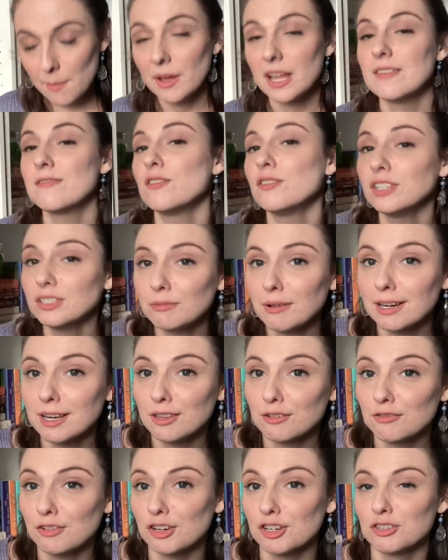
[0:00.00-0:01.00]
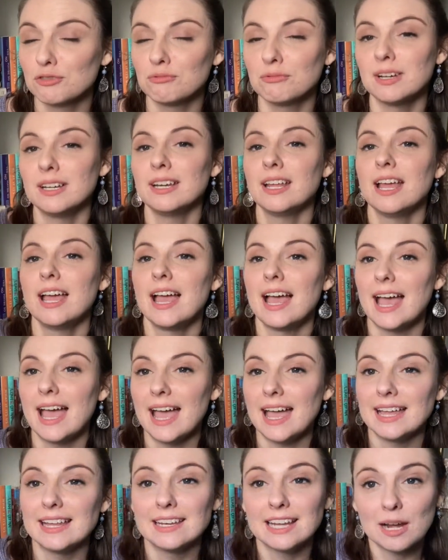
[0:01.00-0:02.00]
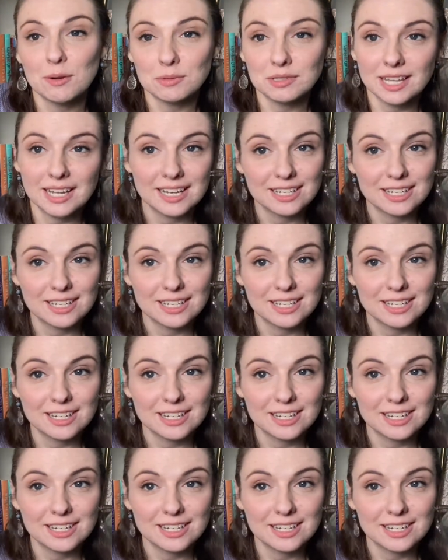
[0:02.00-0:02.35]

But I've only read the first one and I would